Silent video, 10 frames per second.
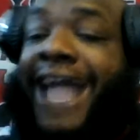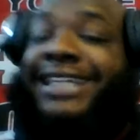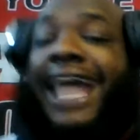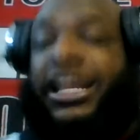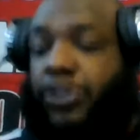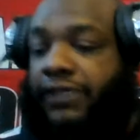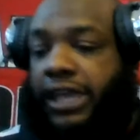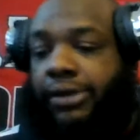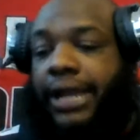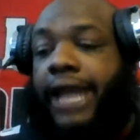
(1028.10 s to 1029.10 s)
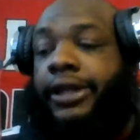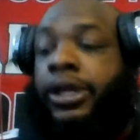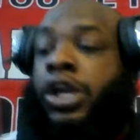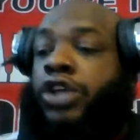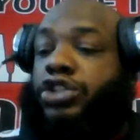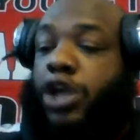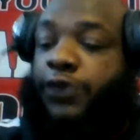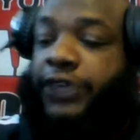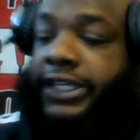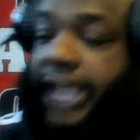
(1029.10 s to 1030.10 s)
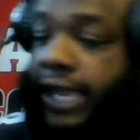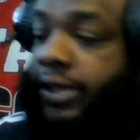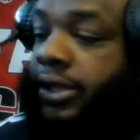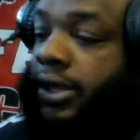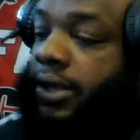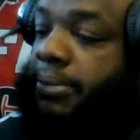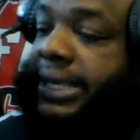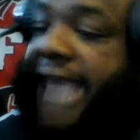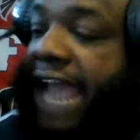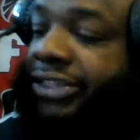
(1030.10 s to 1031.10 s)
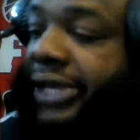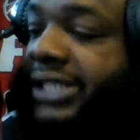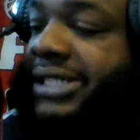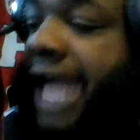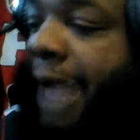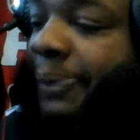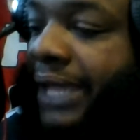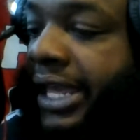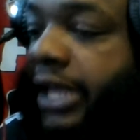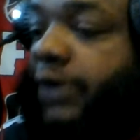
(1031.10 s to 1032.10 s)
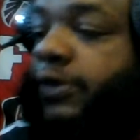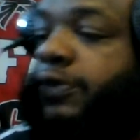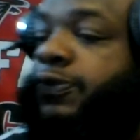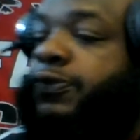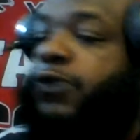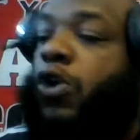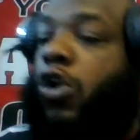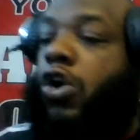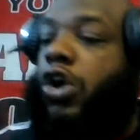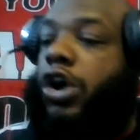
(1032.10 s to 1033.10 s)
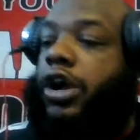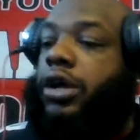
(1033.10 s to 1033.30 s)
Dallas over Carolina. Don't forget, McCaffrey is not playing for